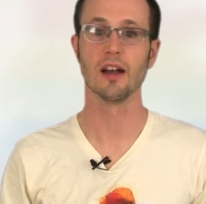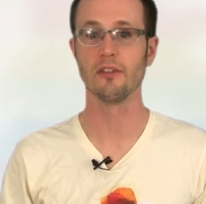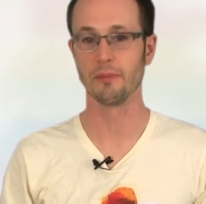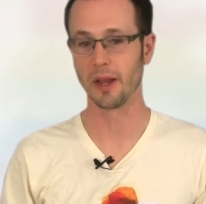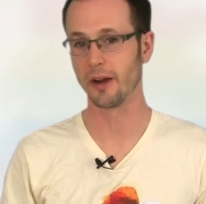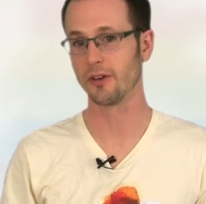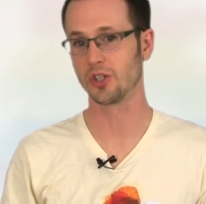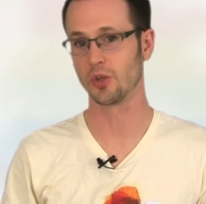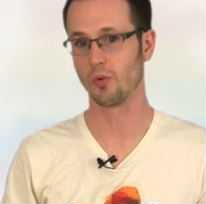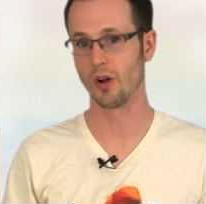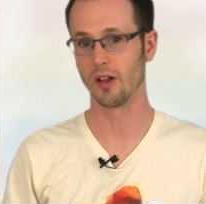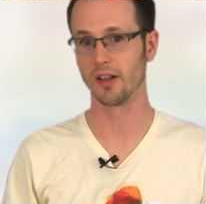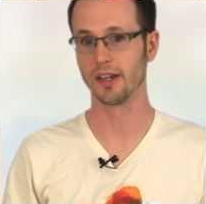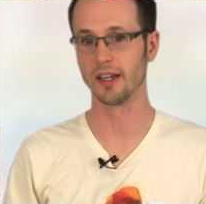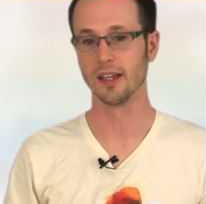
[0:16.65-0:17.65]
of marriage
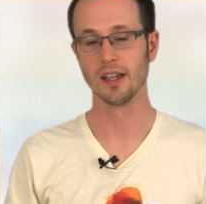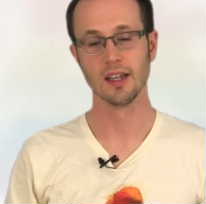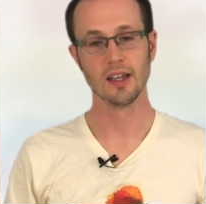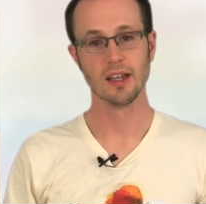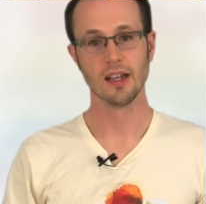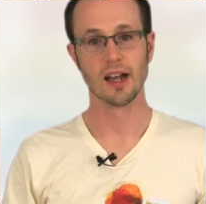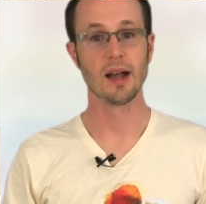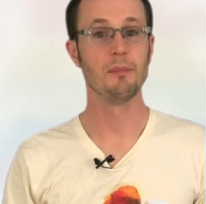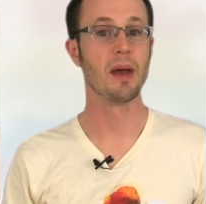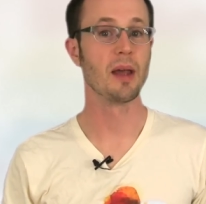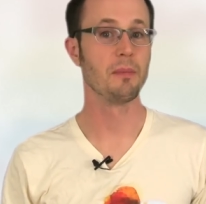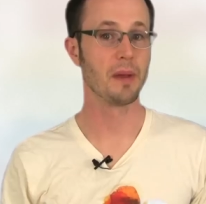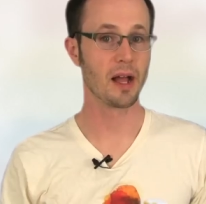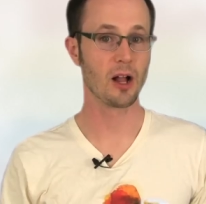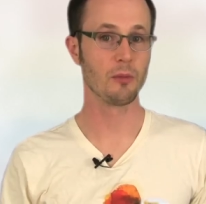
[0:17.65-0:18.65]
equality. I'm
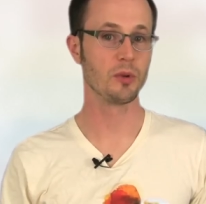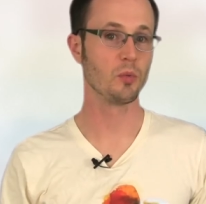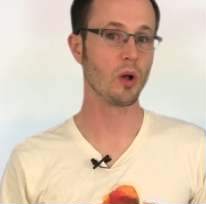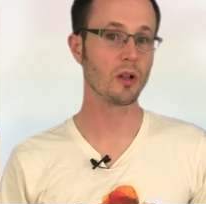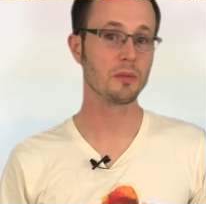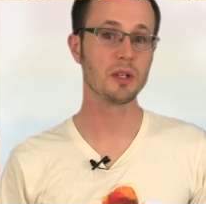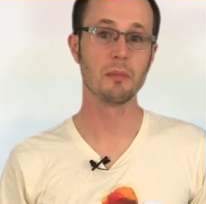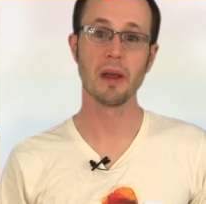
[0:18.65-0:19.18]
Matt Baum, and welcome to